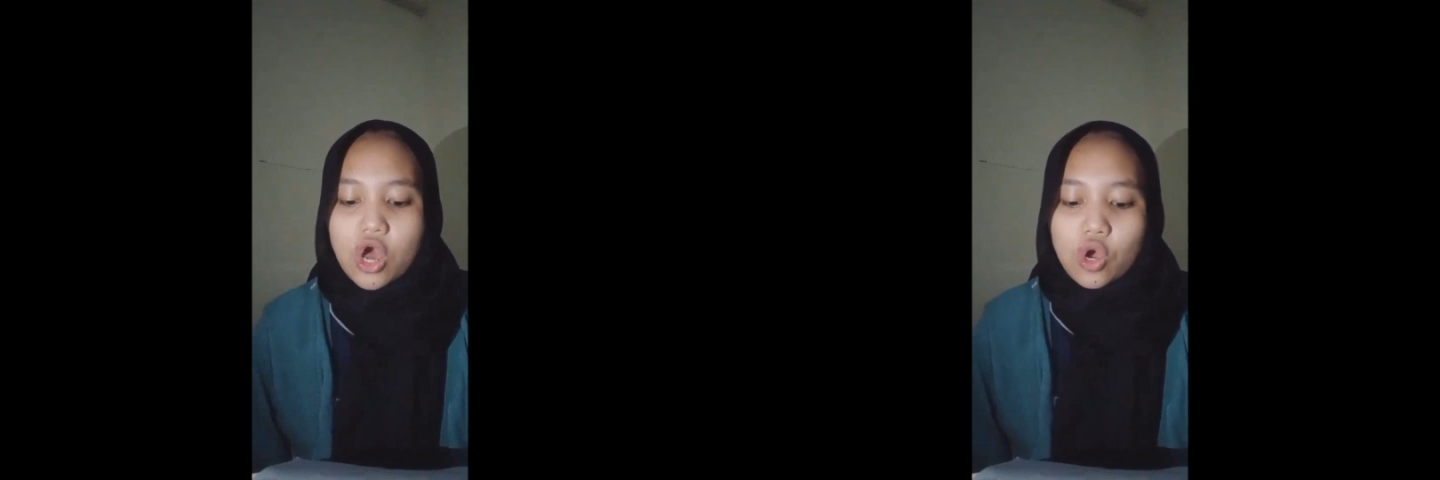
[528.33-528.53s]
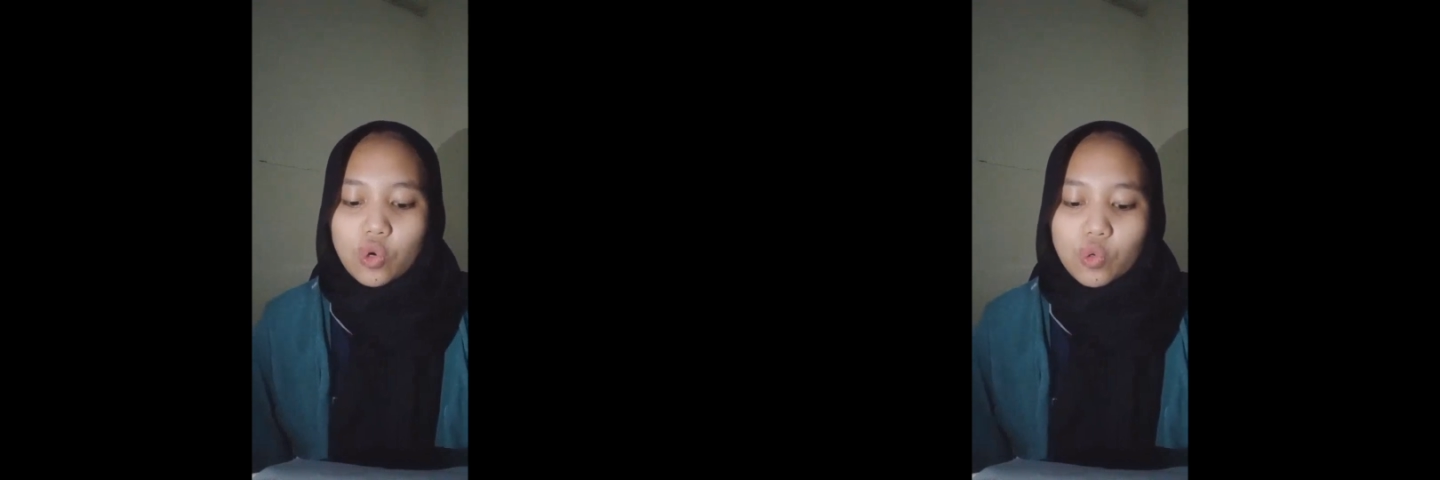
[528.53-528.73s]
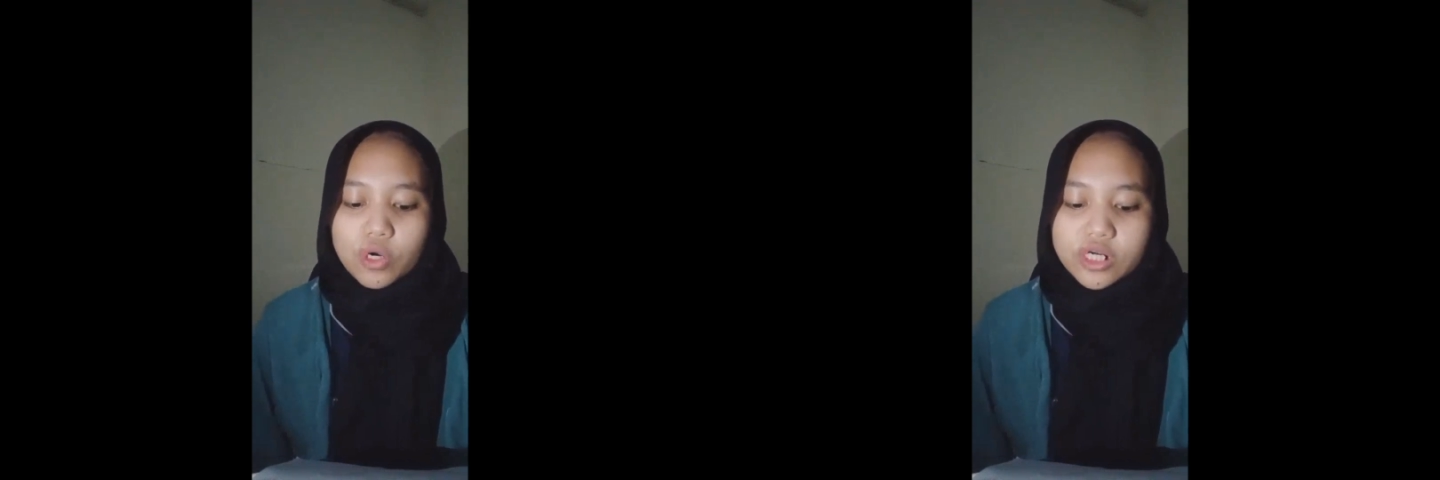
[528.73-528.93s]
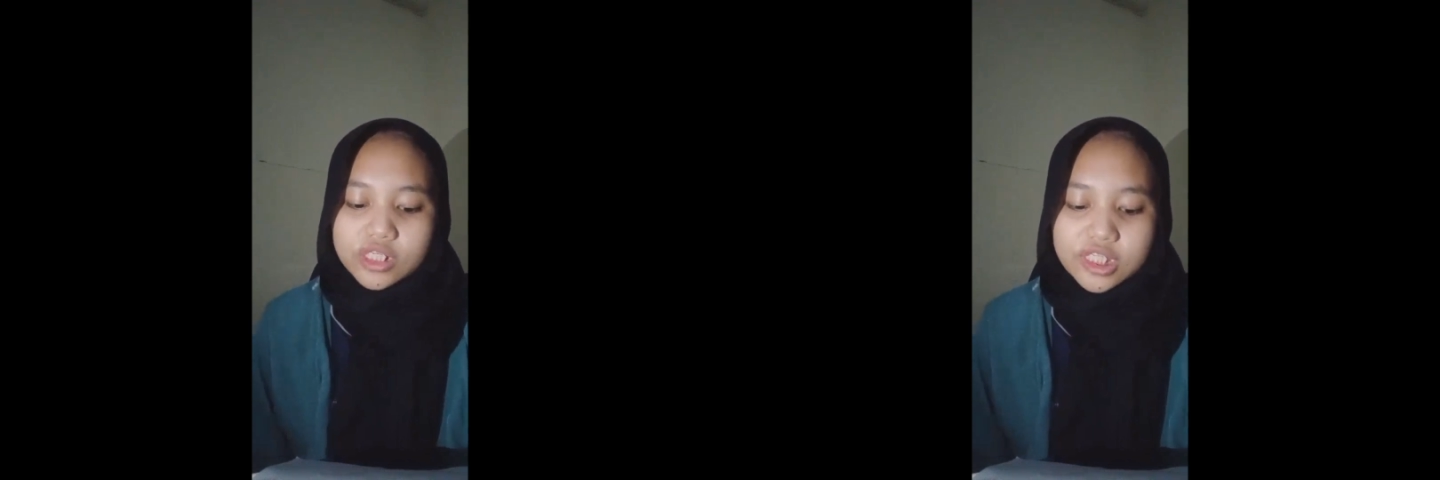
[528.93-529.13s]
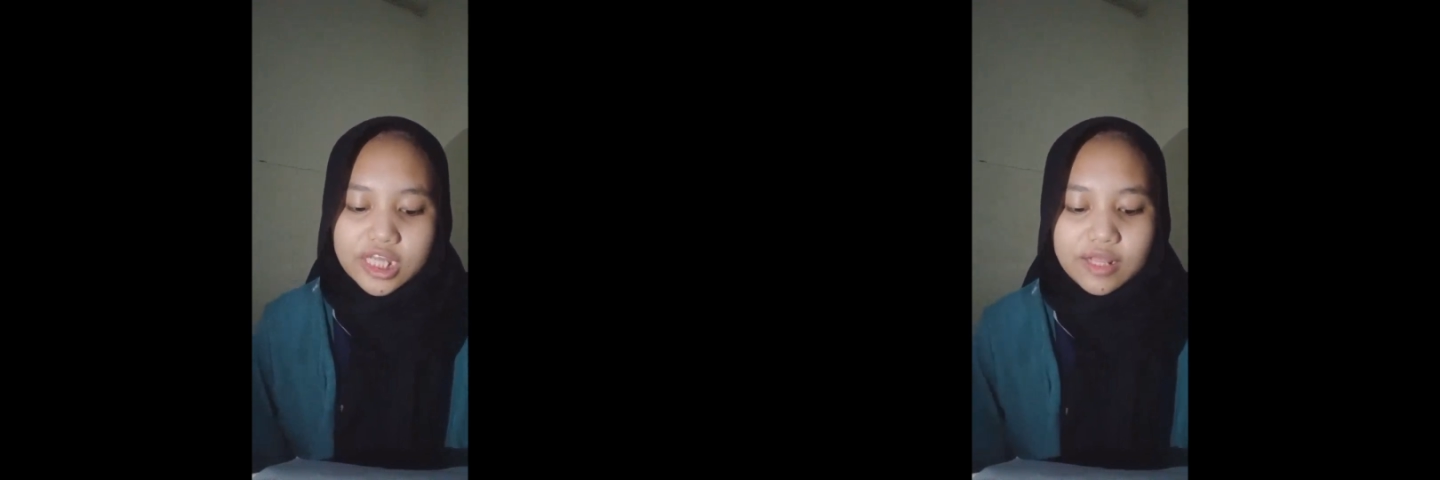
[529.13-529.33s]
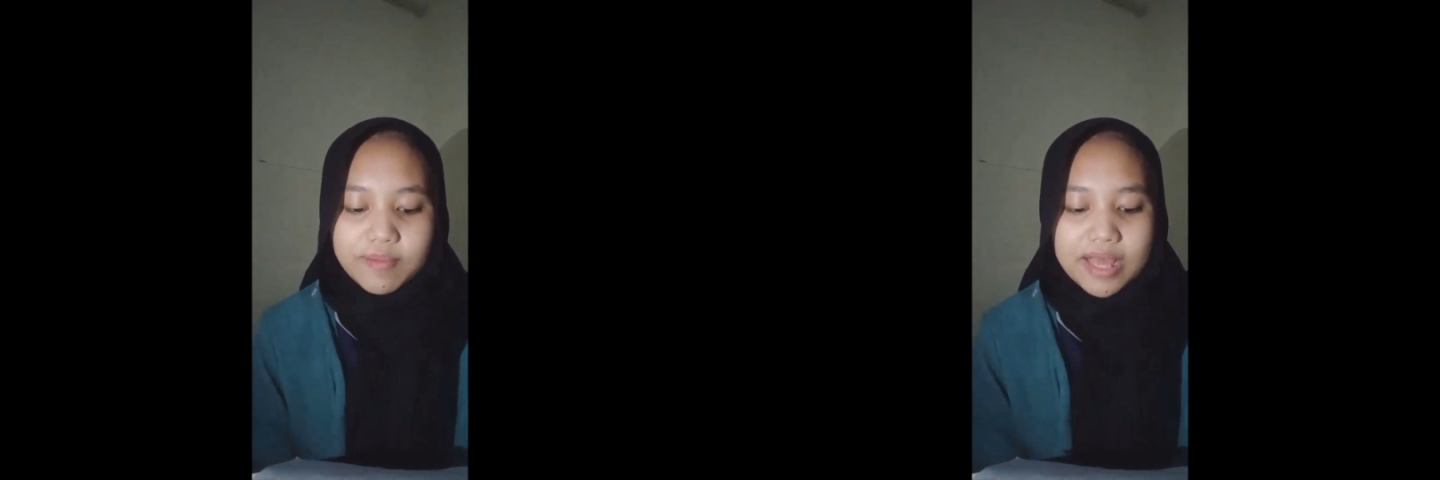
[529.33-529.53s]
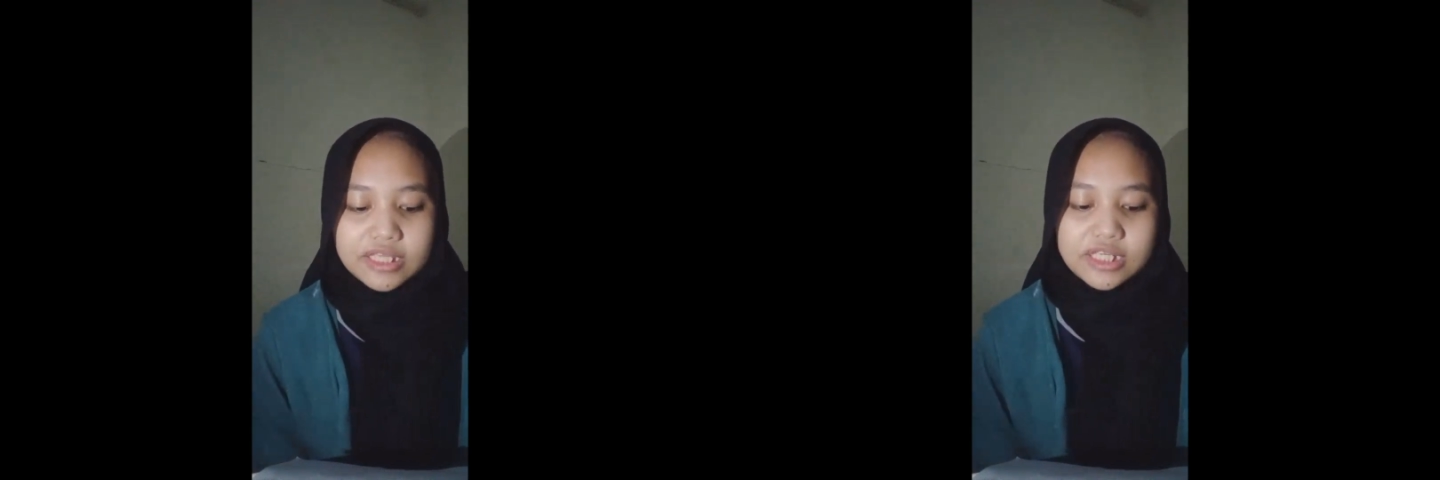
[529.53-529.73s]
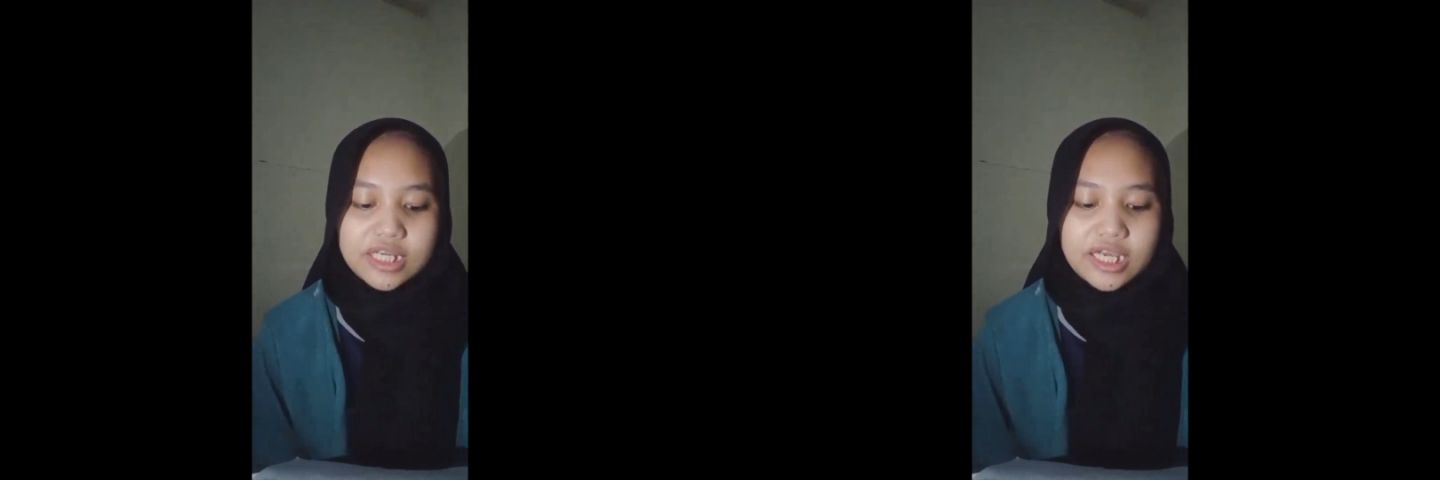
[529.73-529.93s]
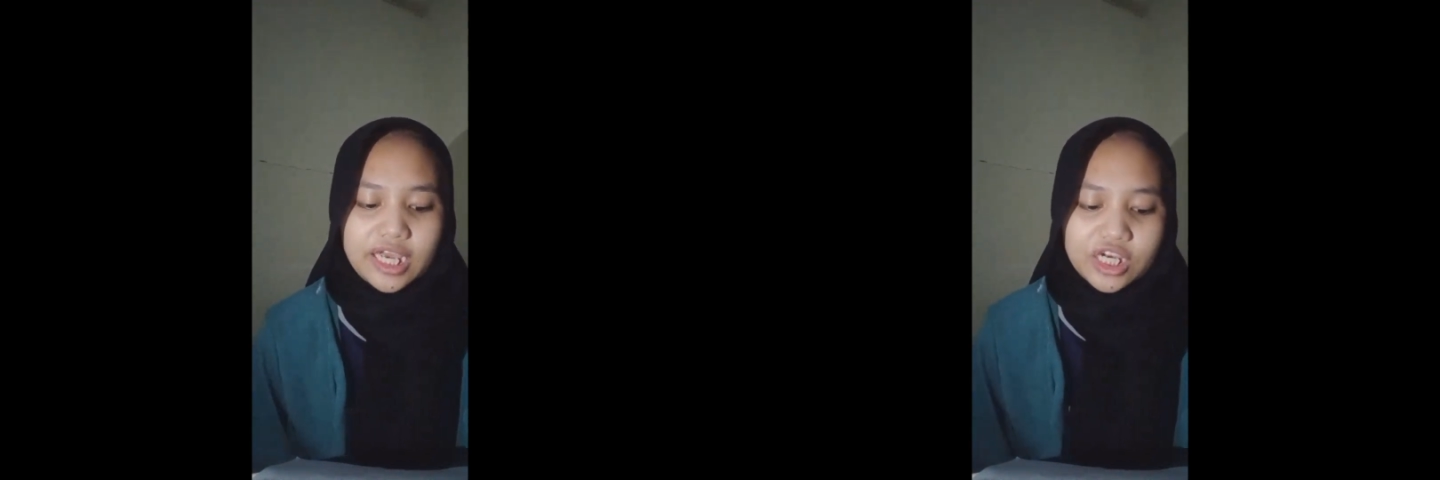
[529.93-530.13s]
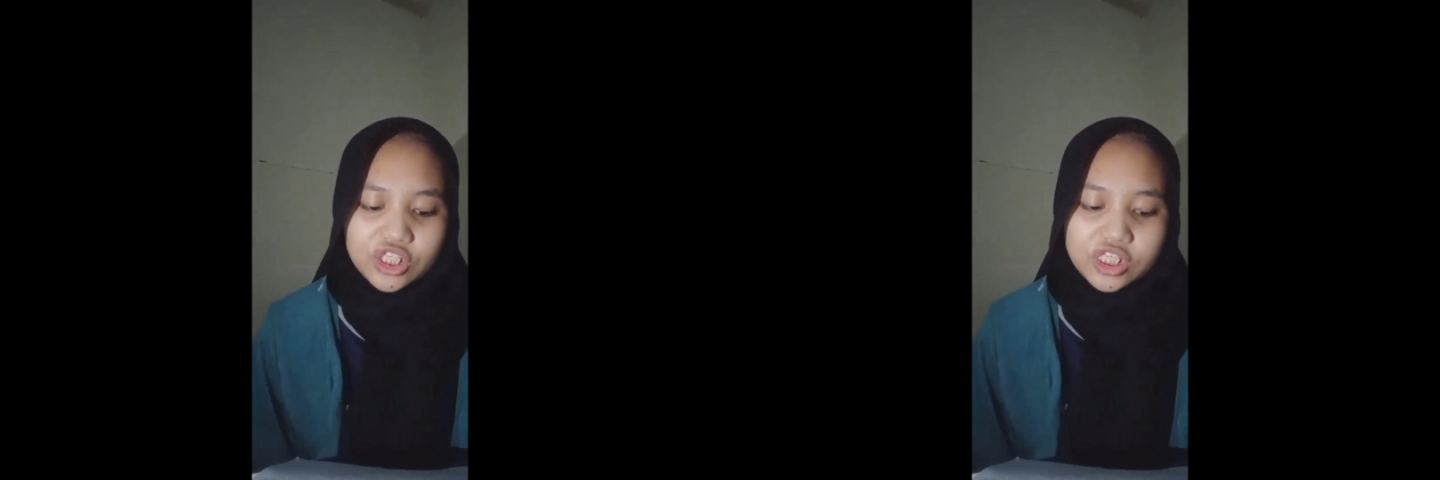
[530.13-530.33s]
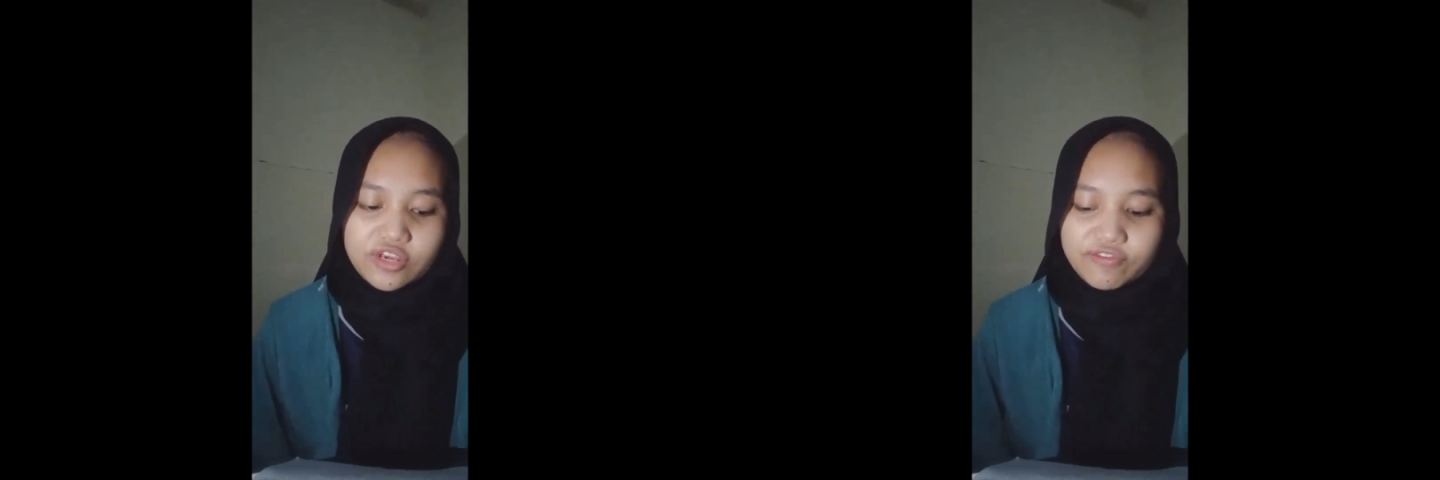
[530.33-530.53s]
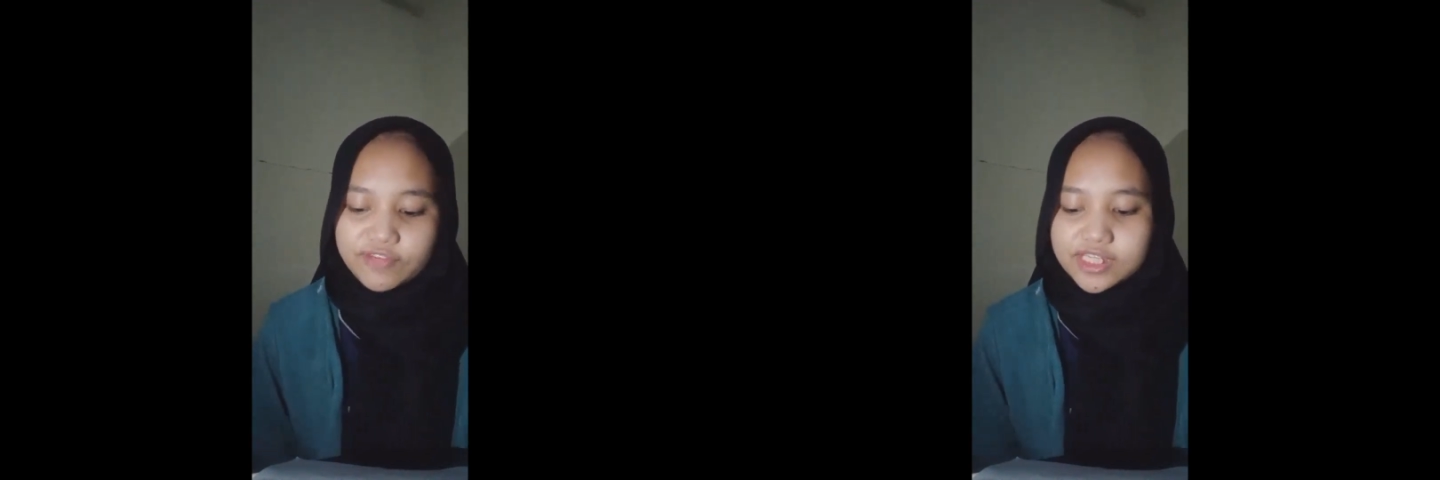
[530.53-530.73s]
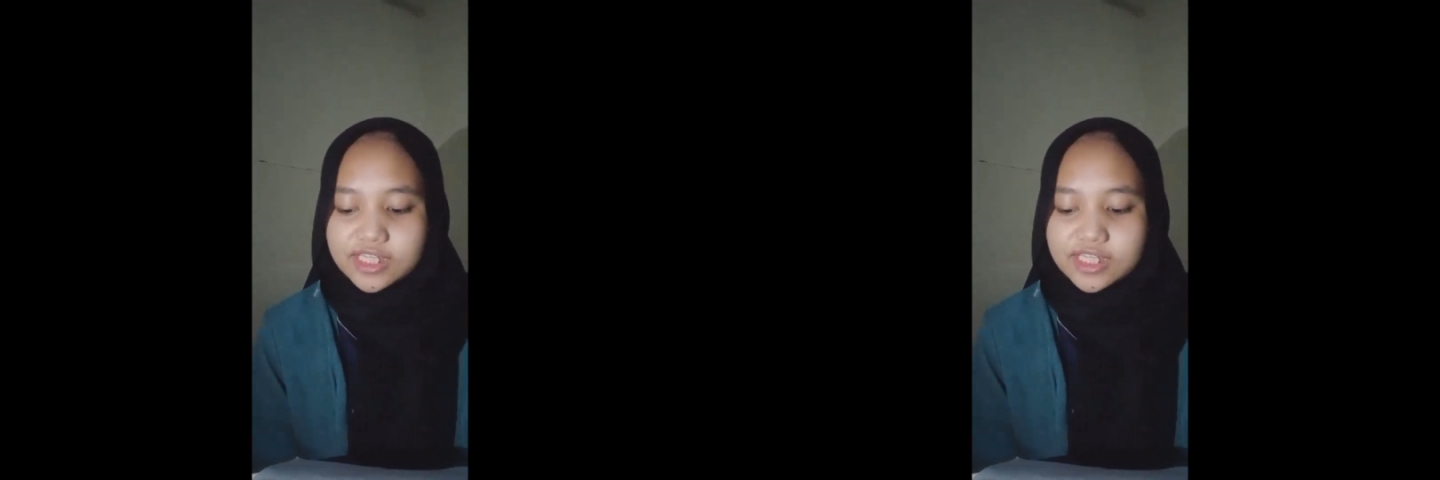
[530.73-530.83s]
who were still busy catching fish